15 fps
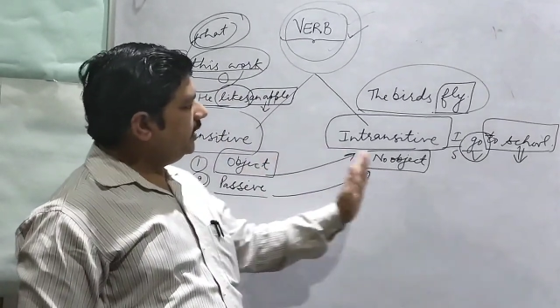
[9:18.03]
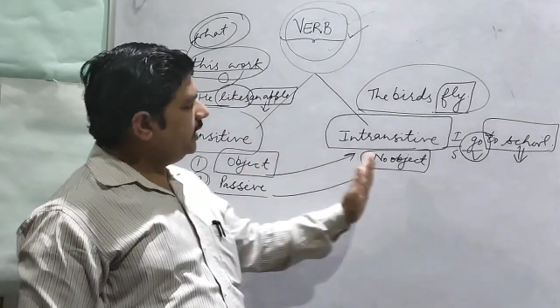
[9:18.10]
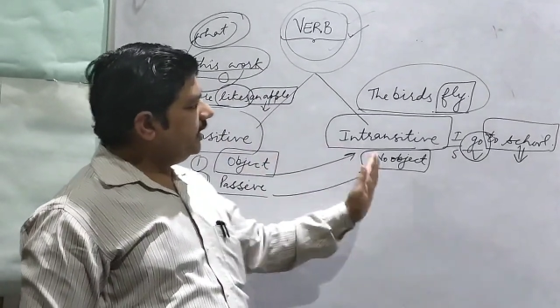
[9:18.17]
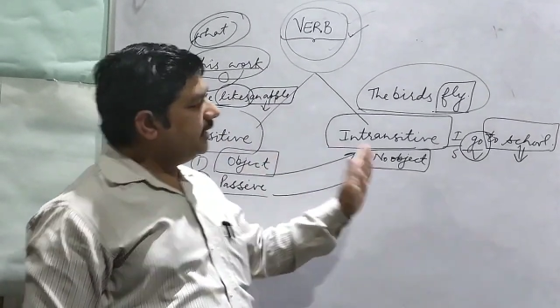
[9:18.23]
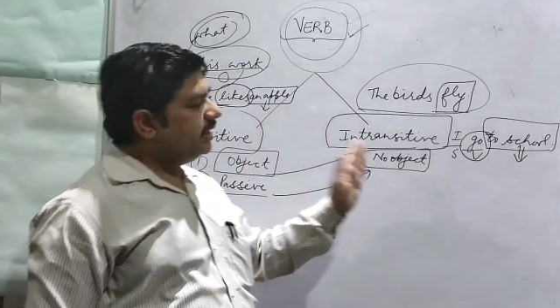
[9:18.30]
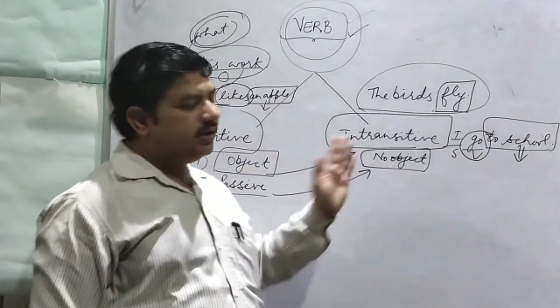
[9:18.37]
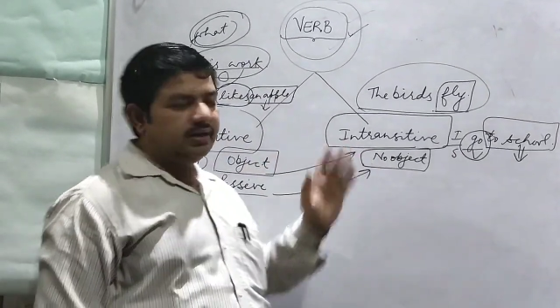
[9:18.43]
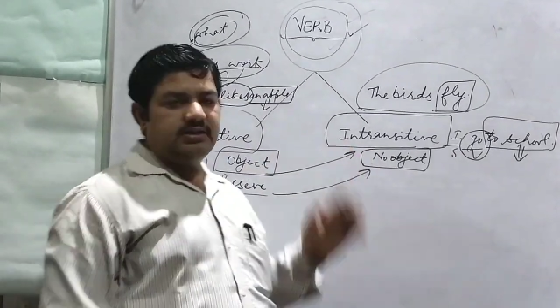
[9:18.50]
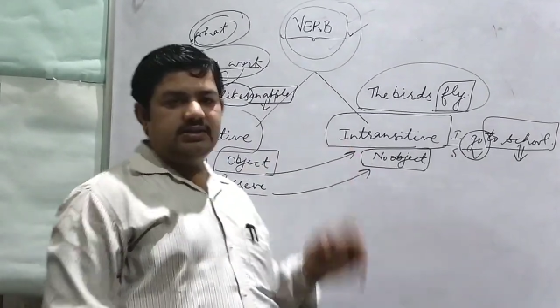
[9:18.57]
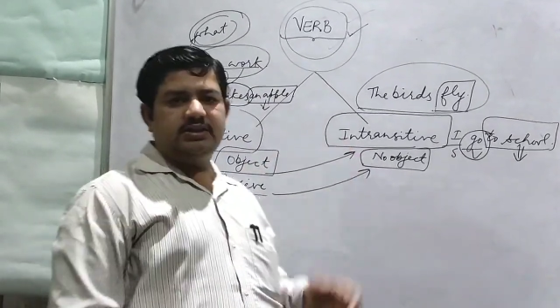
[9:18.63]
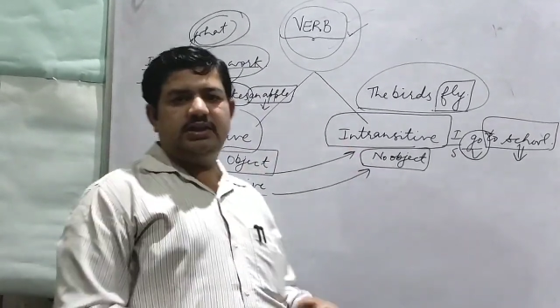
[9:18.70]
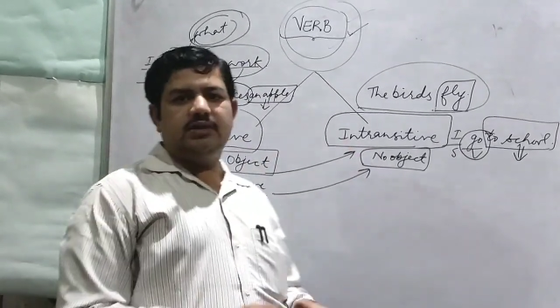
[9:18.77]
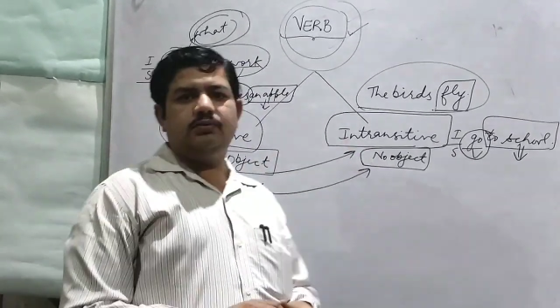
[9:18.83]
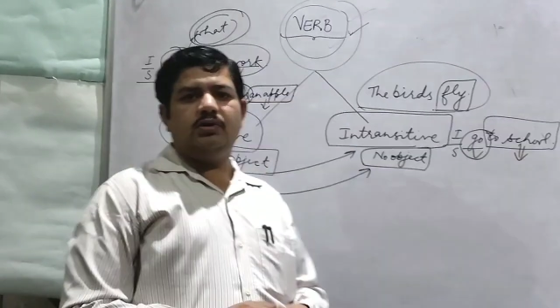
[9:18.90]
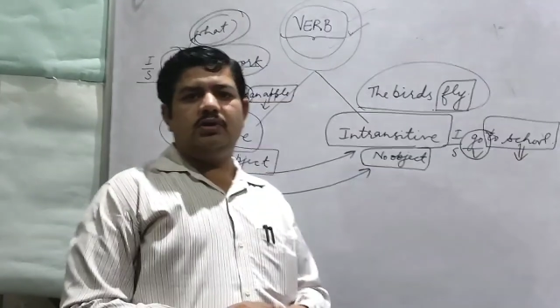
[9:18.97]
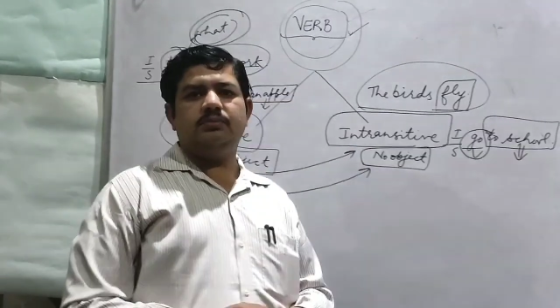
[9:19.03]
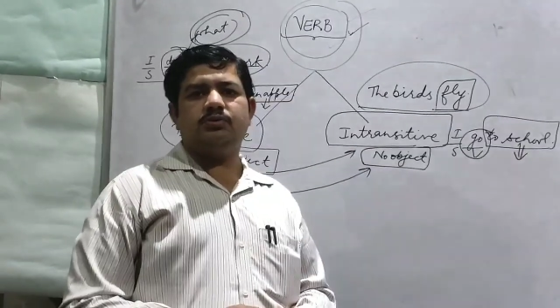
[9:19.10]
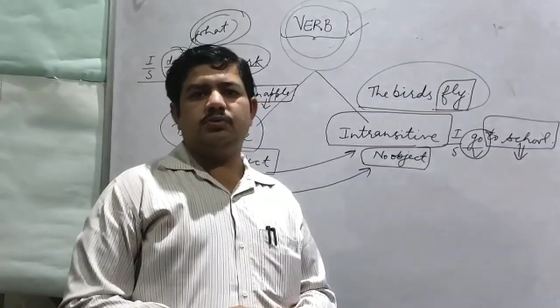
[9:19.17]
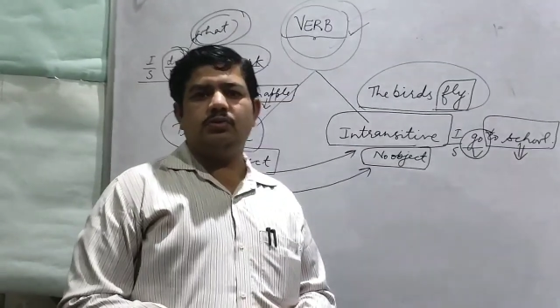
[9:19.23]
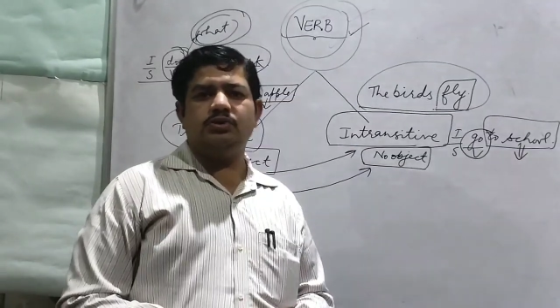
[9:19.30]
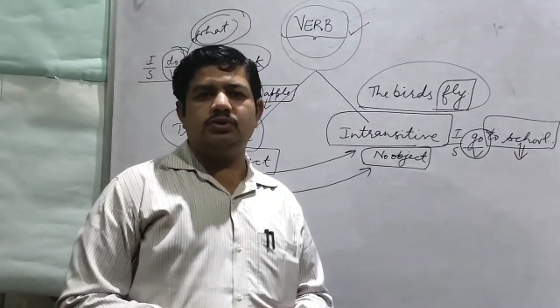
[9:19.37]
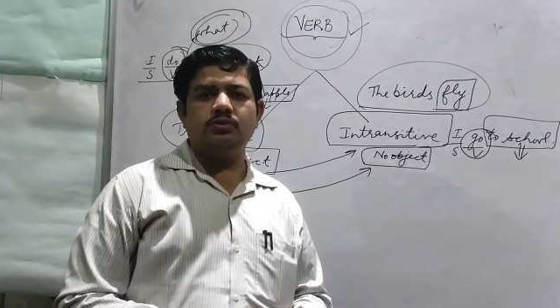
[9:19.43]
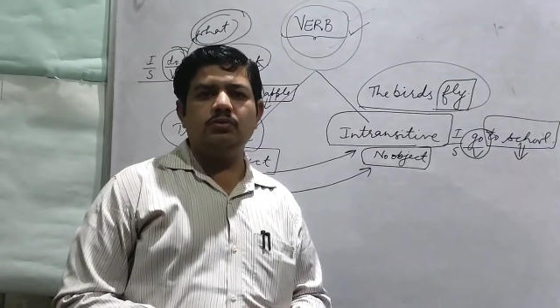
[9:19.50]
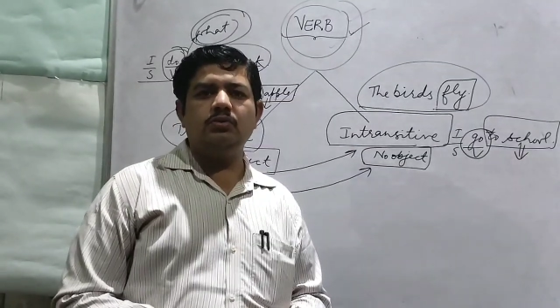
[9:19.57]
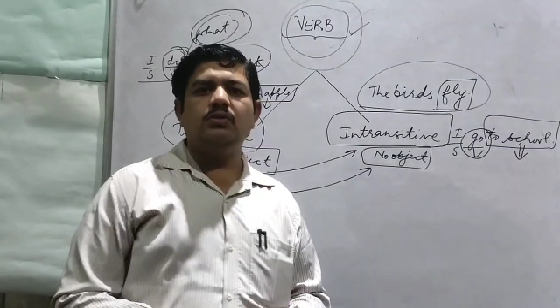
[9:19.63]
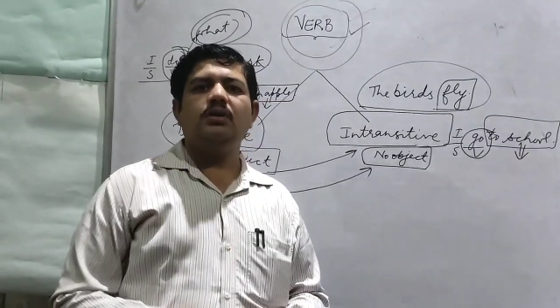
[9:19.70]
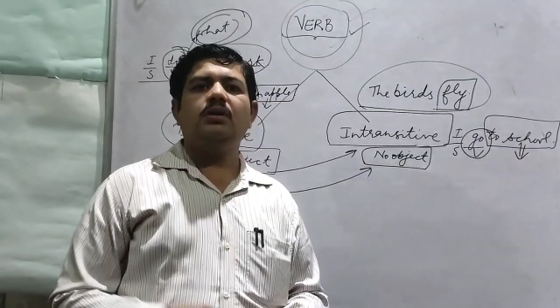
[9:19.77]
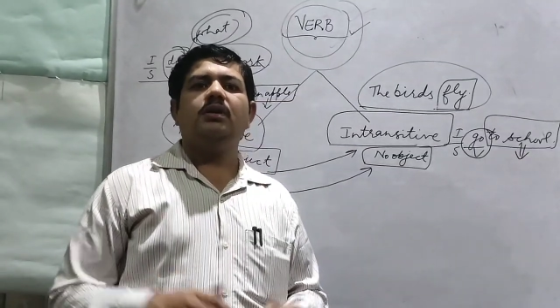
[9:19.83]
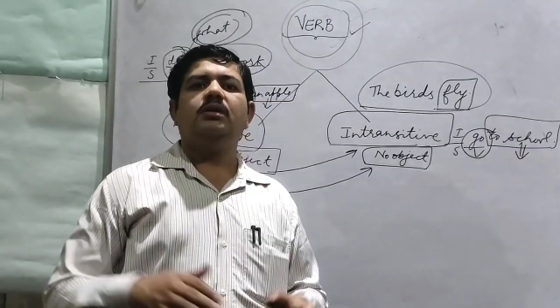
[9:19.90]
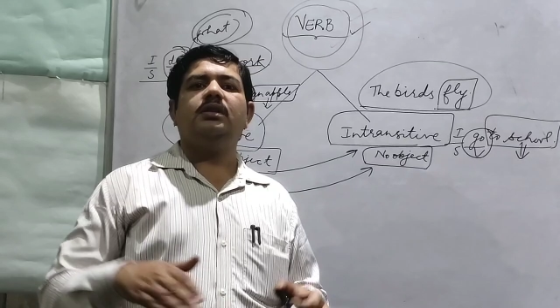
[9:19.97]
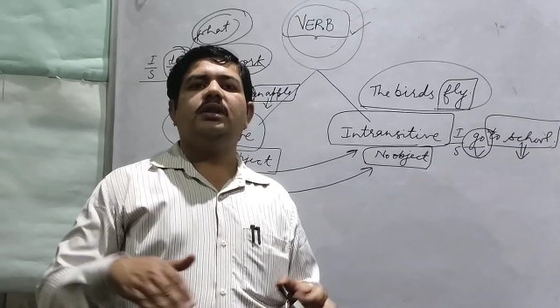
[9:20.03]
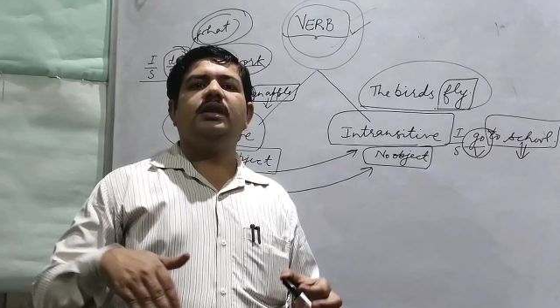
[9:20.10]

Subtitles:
and intransitive verbs also,